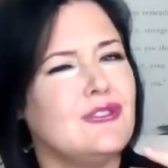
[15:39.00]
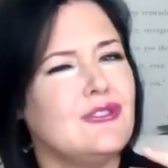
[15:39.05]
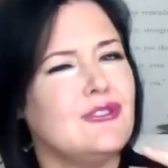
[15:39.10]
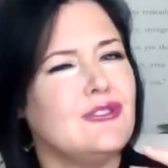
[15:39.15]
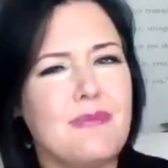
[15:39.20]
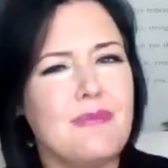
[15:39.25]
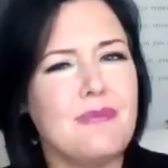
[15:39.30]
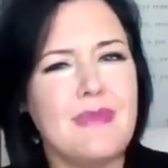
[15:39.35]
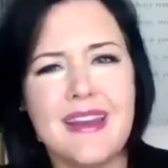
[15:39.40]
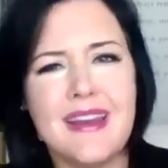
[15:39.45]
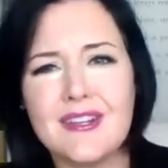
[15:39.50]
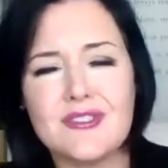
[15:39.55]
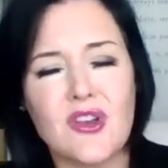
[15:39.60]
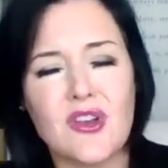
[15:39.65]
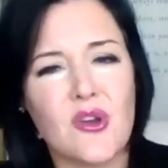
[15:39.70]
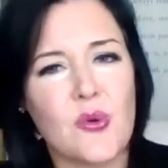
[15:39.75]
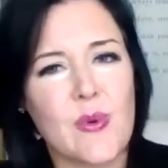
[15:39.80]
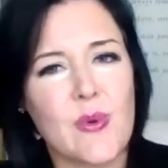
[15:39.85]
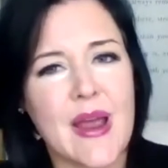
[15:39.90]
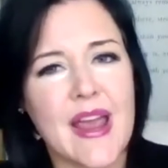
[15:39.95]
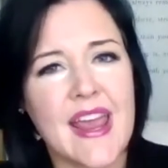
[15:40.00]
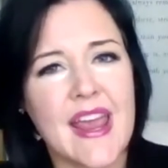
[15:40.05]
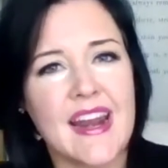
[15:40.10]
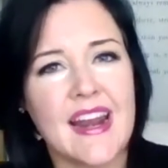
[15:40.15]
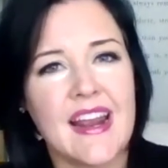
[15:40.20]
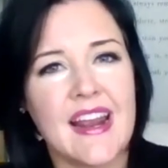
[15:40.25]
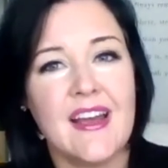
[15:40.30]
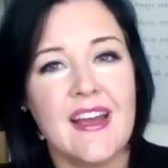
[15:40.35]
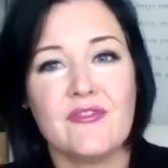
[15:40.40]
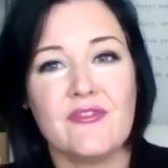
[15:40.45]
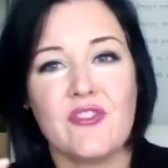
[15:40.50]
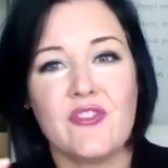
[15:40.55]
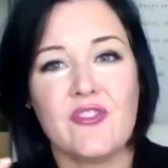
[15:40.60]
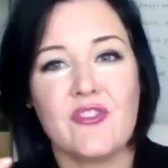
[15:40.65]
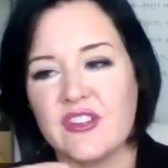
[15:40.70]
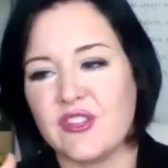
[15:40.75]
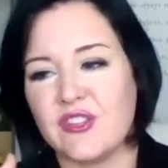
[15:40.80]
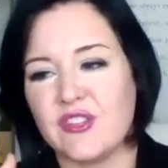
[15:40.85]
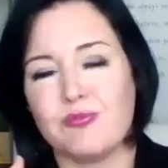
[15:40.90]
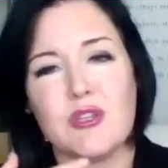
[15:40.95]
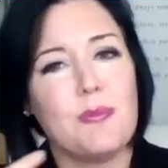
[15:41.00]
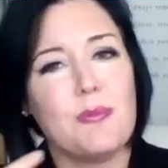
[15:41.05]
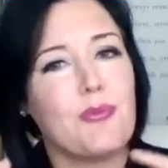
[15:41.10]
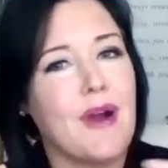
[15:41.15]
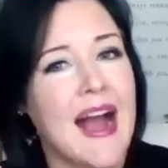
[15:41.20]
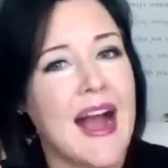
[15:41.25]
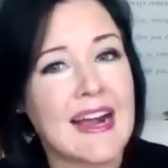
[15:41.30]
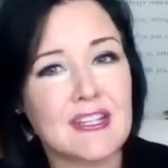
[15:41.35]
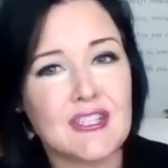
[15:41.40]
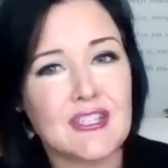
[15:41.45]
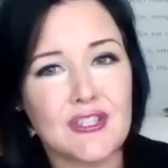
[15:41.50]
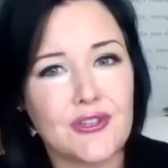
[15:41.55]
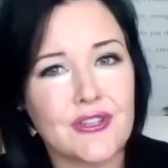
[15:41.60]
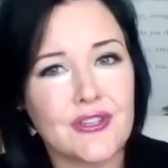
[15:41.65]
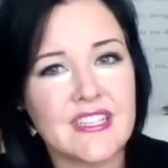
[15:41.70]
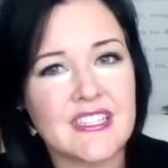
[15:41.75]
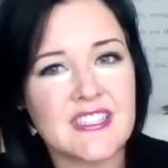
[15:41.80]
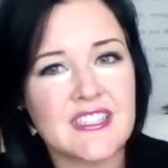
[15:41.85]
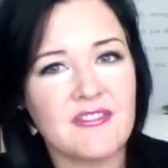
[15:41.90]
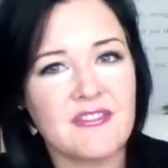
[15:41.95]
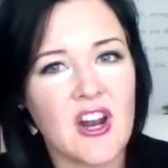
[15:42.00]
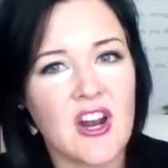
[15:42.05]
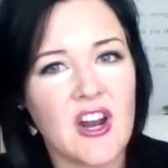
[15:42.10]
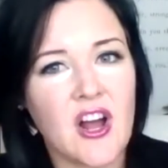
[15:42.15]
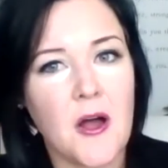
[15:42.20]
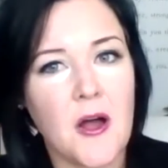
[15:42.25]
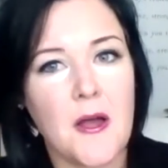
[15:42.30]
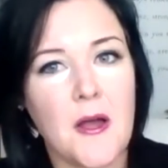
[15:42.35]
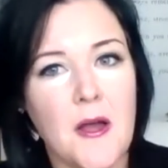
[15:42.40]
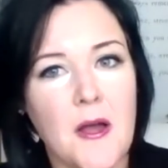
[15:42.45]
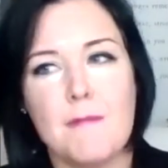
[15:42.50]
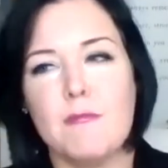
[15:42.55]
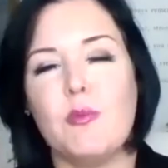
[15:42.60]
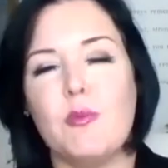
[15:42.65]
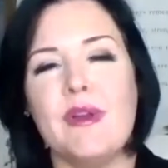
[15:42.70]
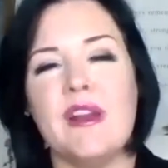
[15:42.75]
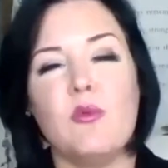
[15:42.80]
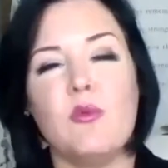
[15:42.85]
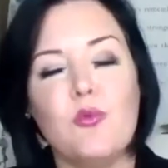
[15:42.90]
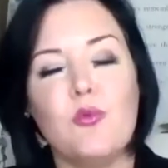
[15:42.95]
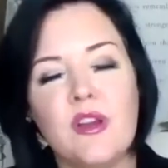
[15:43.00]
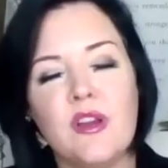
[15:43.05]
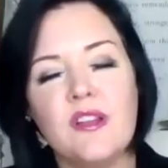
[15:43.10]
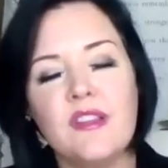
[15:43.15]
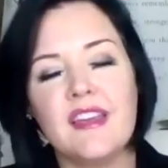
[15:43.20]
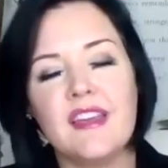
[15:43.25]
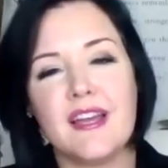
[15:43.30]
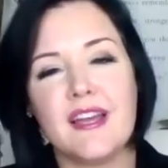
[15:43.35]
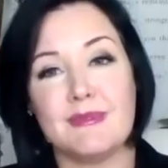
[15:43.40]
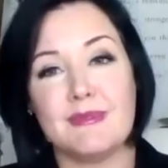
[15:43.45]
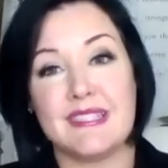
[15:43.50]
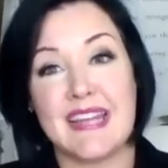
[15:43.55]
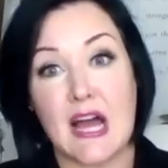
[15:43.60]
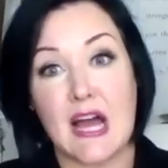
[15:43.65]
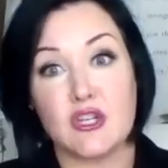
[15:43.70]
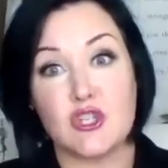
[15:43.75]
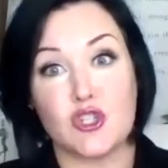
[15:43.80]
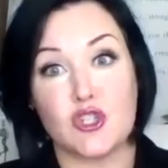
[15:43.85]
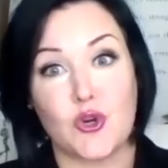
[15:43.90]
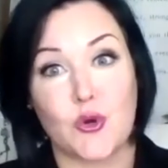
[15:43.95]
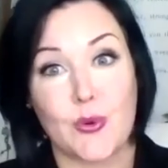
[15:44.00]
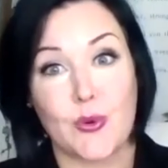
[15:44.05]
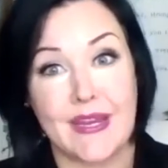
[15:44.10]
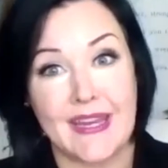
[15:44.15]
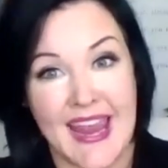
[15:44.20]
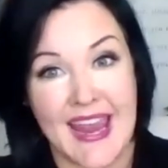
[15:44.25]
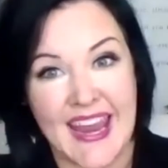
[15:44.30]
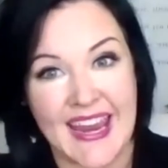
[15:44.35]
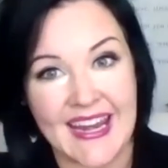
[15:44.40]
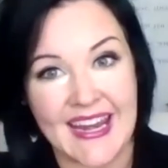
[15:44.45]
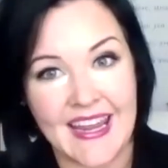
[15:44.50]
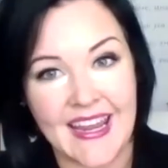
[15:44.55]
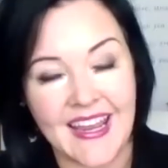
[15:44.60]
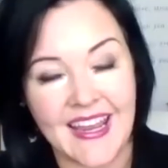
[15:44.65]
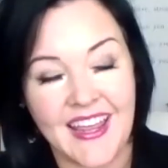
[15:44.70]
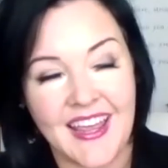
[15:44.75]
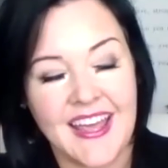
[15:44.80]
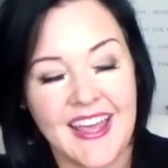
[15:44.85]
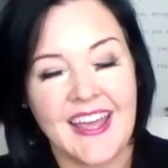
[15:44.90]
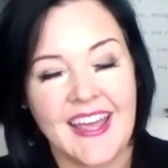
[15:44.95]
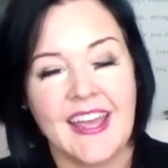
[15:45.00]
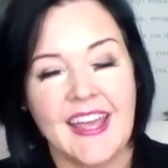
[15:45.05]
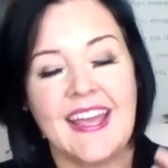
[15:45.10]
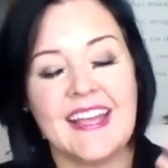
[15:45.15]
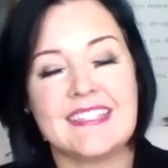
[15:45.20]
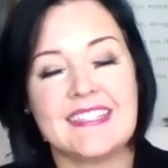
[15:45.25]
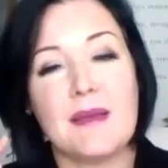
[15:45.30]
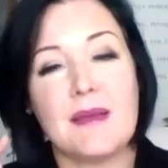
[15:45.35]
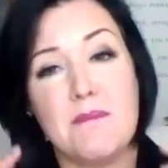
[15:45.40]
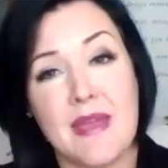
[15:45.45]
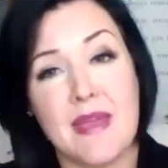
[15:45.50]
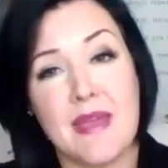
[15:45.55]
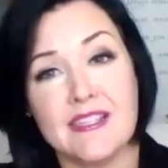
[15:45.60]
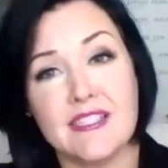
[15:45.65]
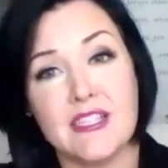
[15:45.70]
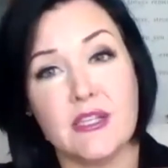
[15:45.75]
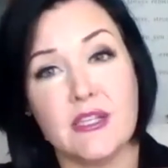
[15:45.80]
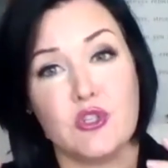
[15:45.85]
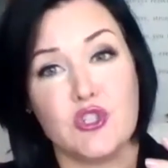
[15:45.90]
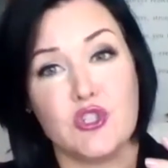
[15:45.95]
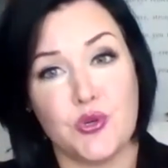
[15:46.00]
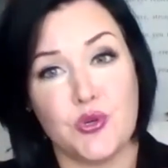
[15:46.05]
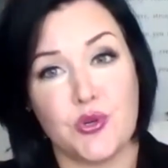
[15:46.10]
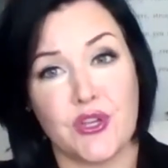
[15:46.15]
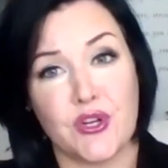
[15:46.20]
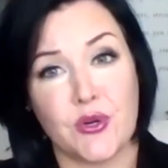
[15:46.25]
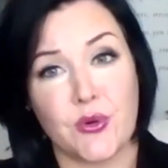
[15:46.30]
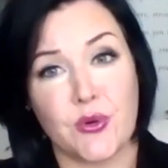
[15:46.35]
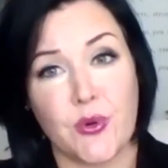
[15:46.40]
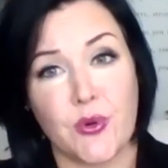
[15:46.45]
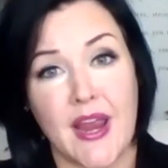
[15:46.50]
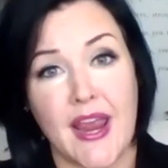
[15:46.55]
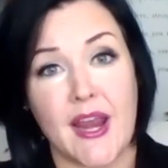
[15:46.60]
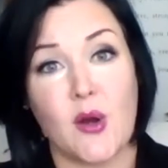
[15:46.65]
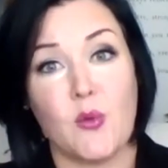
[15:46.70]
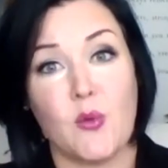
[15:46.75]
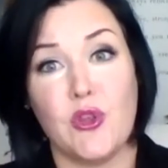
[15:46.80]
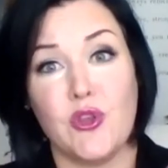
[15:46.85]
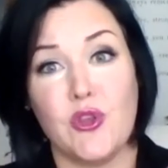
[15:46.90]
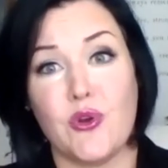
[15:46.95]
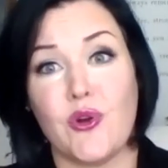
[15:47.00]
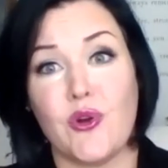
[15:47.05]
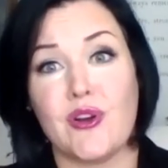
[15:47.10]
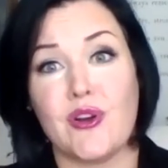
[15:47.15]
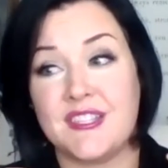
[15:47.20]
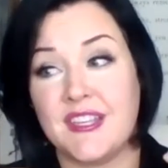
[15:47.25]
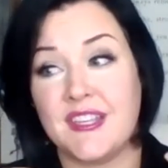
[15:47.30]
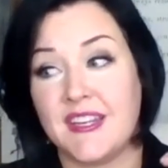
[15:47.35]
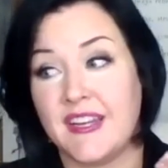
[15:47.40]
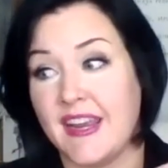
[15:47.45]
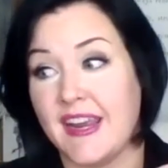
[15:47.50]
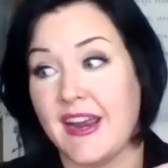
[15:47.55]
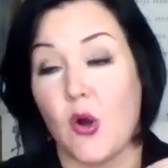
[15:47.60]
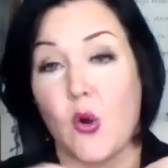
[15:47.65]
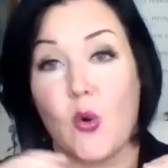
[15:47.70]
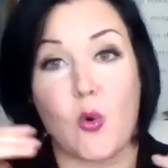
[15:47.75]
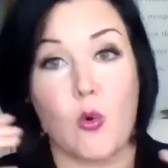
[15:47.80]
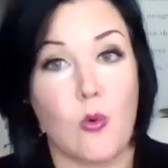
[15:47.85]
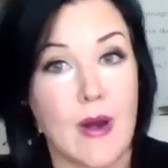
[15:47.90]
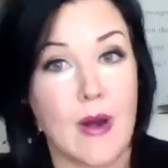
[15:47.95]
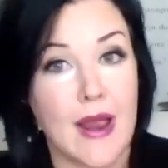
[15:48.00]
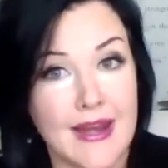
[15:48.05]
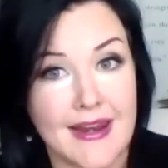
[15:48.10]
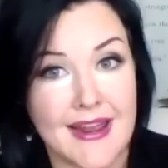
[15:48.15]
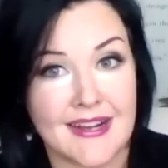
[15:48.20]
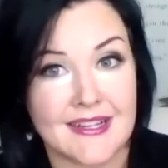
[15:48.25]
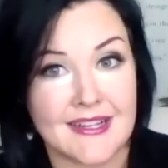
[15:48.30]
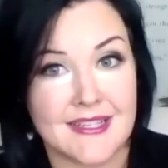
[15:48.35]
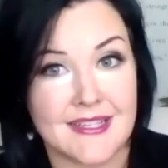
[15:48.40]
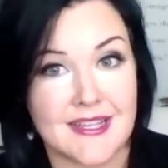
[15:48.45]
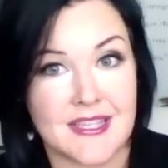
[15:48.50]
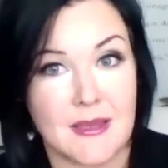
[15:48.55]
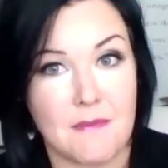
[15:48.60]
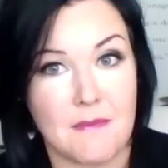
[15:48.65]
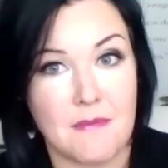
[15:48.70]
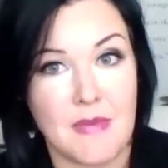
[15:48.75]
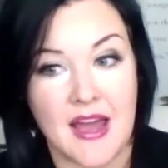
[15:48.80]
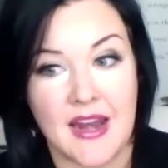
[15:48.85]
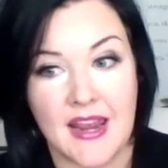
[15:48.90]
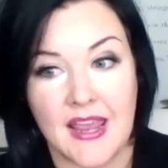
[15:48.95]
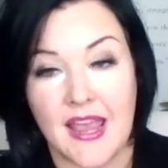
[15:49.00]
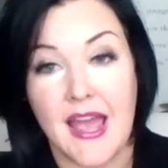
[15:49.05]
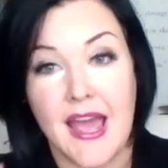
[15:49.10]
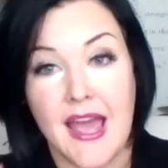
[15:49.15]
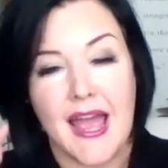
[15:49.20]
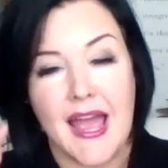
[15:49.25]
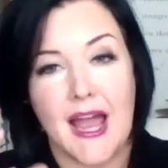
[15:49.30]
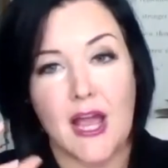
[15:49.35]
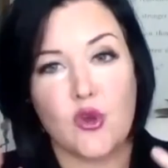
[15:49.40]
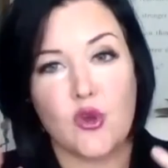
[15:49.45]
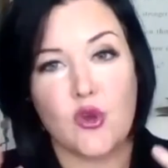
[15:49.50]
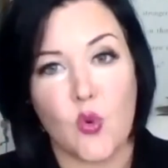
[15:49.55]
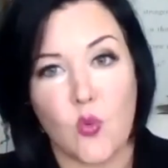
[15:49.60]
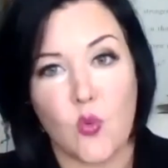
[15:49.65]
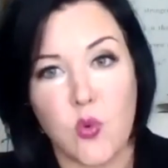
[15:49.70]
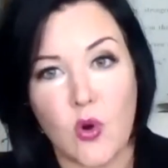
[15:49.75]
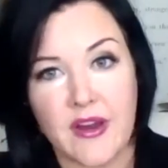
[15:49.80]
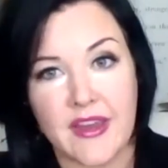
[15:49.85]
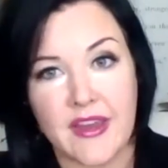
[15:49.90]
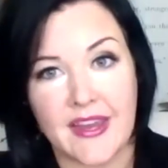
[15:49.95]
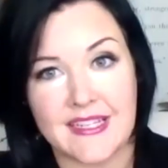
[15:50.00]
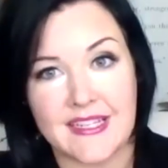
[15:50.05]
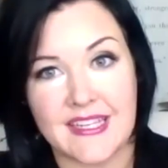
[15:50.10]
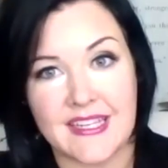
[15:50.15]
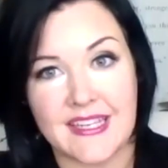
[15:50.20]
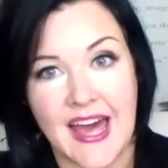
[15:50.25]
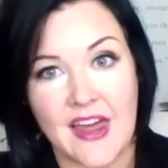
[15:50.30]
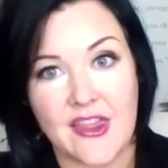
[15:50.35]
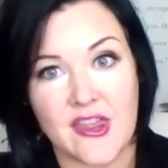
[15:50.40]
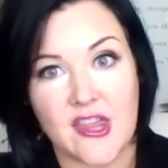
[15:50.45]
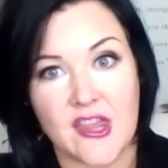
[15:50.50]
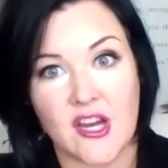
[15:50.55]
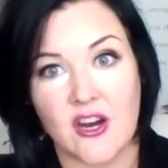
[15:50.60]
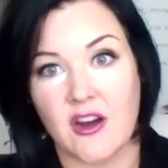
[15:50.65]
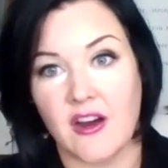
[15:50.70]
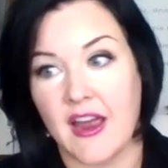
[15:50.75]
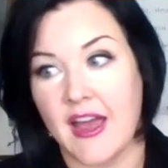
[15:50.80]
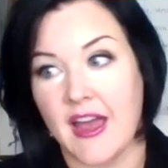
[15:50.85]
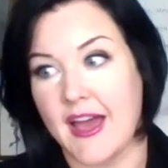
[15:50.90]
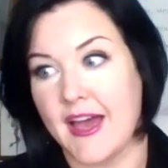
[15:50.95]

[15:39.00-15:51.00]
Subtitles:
Zoom meetings are great for some practicalness of it all. But when it really comes down to creating, it's amazing what you can create when you're sitting right next to somebody and you're working together